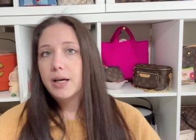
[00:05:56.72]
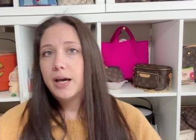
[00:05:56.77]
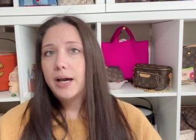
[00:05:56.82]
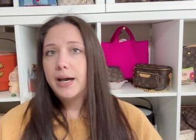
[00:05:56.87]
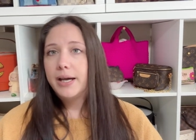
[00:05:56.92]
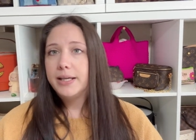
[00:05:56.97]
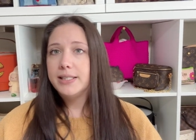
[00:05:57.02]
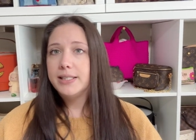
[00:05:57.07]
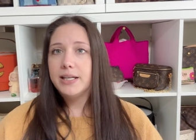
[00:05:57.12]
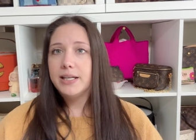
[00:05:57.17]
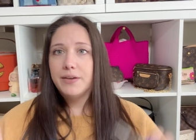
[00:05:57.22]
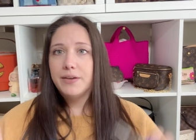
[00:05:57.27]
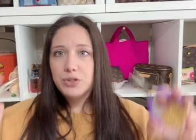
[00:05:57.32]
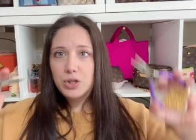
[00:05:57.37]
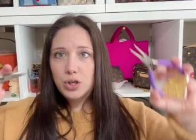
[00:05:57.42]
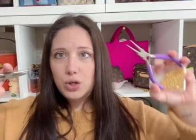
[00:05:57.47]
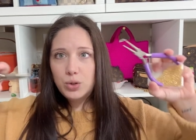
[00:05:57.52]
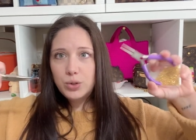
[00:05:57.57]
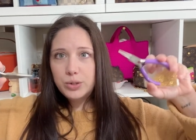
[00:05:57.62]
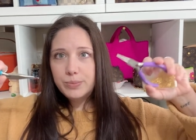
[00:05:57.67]
I did have to
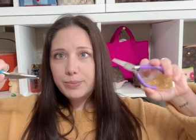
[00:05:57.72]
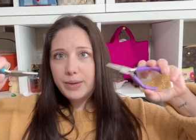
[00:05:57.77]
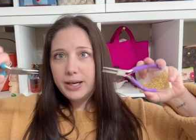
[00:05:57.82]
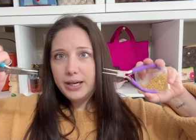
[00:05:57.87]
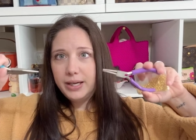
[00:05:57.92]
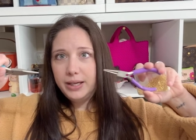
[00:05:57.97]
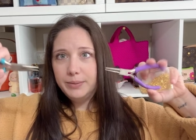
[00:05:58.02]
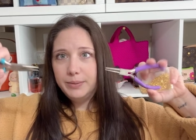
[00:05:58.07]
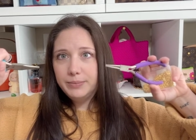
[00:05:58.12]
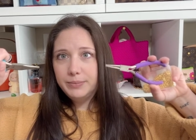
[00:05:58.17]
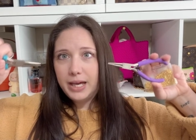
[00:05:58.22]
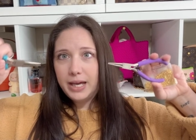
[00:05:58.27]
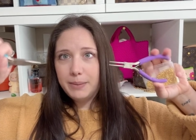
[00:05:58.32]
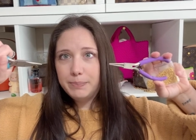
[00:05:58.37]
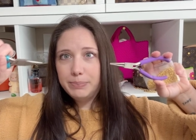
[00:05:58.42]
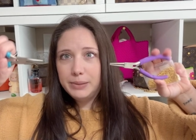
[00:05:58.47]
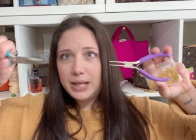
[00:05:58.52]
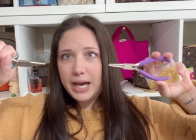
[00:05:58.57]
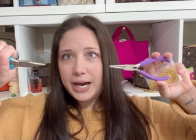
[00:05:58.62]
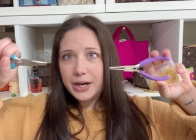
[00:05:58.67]
use my like
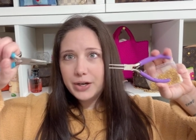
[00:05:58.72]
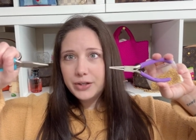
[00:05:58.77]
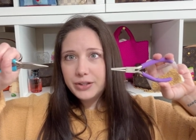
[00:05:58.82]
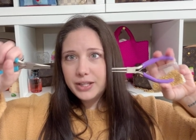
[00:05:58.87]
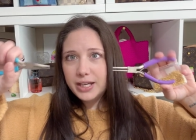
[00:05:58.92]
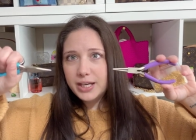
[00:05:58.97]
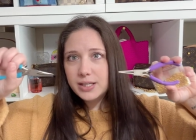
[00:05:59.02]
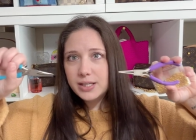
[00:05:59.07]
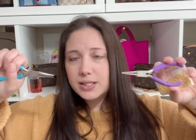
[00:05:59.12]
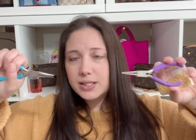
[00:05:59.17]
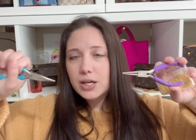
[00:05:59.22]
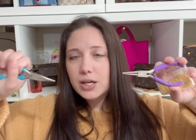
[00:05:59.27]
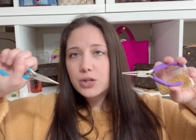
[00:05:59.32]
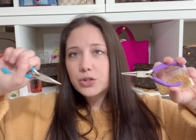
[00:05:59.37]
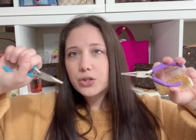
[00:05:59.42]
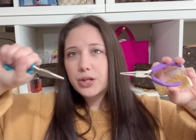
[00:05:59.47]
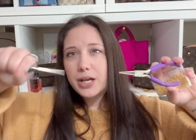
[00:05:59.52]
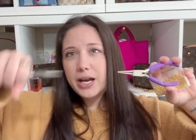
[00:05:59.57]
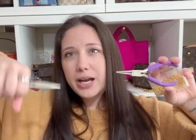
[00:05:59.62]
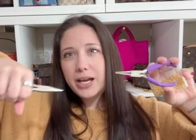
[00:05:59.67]
plier things
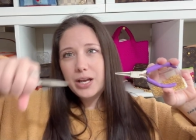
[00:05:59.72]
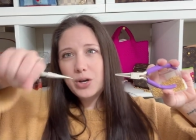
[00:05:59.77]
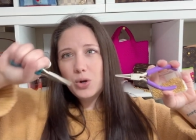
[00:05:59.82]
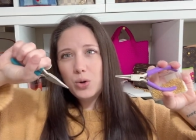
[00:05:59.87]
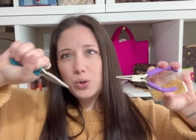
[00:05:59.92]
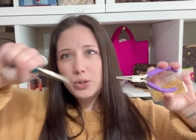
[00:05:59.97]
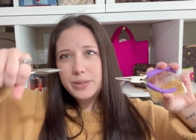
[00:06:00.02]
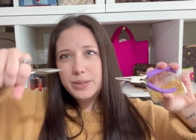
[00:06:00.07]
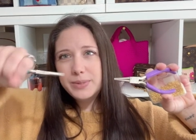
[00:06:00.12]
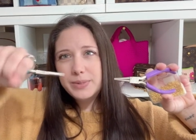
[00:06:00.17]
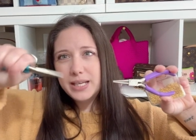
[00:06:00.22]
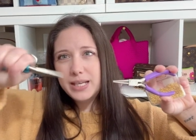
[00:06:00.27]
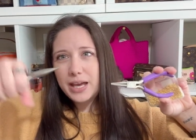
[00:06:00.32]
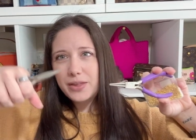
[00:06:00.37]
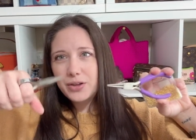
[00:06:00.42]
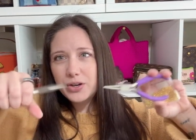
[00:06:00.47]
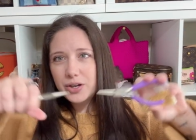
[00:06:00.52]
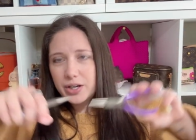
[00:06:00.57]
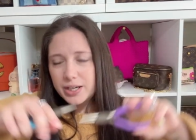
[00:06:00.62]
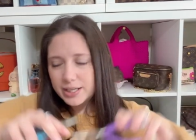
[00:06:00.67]
so that I can hold them
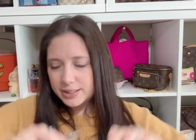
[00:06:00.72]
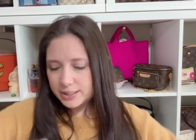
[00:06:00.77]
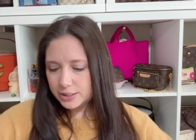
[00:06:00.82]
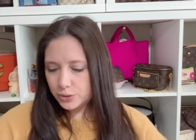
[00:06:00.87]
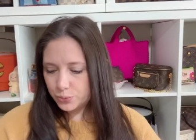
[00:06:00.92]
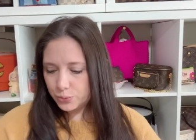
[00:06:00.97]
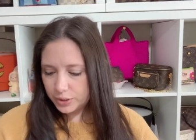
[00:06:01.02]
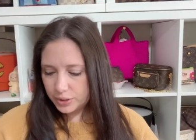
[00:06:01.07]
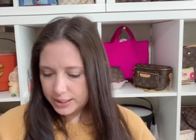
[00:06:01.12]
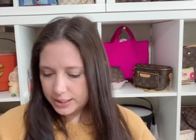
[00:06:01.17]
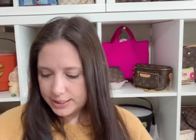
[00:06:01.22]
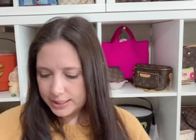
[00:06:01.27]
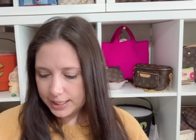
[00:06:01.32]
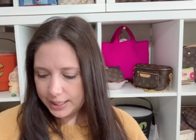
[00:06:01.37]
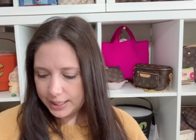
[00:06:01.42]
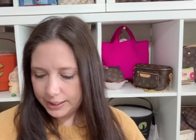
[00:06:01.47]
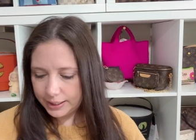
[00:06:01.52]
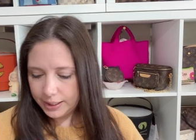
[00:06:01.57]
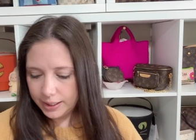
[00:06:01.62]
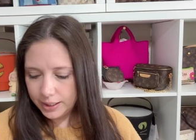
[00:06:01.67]
together because it's really
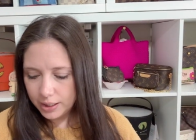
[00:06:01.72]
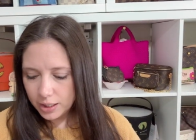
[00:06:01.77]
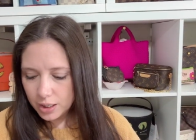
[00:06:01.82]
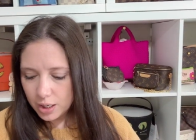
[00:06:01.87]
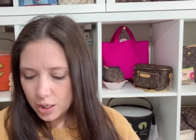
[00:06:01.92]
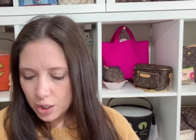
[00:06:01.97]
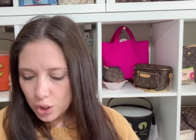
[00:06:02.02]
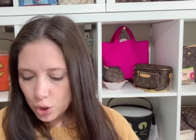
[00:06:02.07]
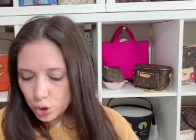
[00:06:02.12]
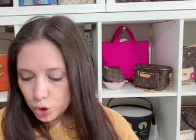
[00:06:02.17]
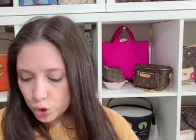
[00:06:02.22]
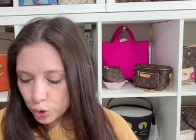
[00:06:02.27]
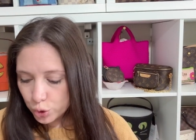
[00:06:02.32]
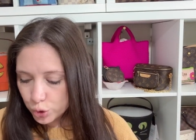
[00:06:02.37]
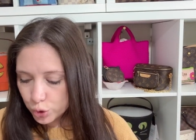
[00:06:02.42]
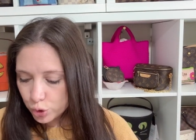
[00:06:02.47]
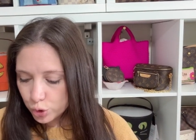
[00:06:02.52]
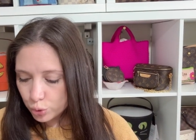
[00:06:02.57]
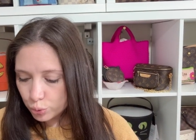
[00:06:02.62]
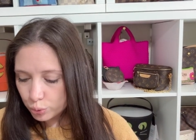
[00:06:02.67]
tiny to
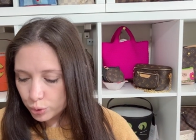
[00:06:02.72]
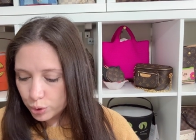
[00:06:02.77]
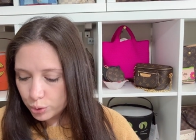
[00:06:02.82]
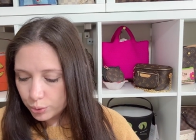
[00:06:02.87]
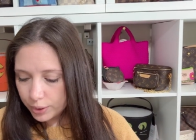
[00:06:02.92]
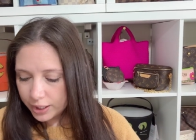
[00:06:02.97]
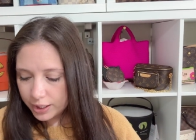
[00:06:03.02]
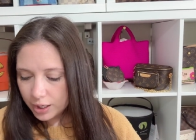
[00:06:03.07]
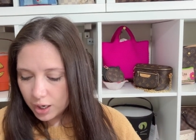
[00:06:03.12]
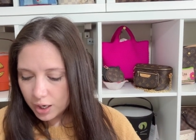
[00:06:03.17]
screw it